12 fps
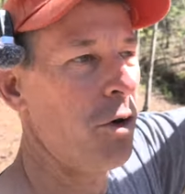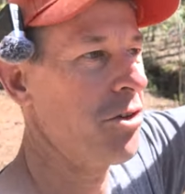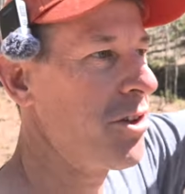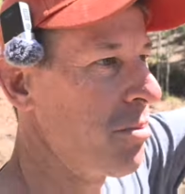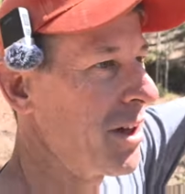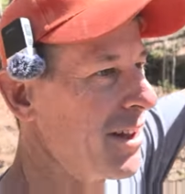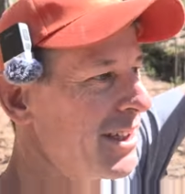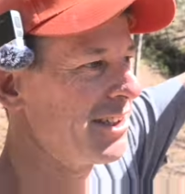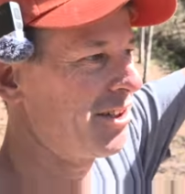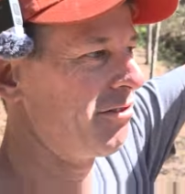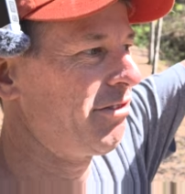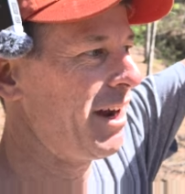more stability,
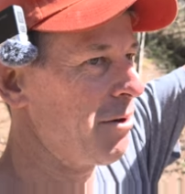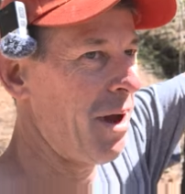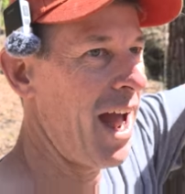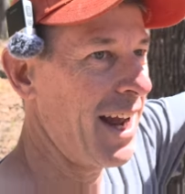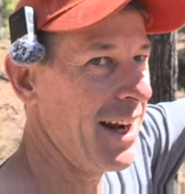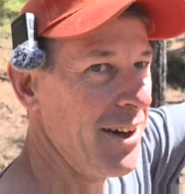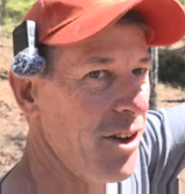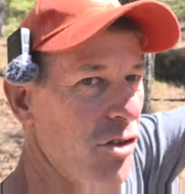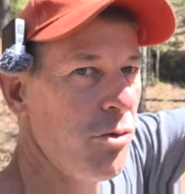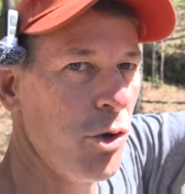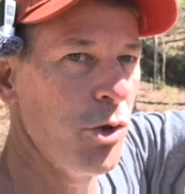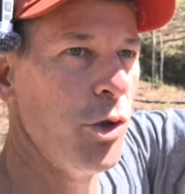just to fight back, and it just...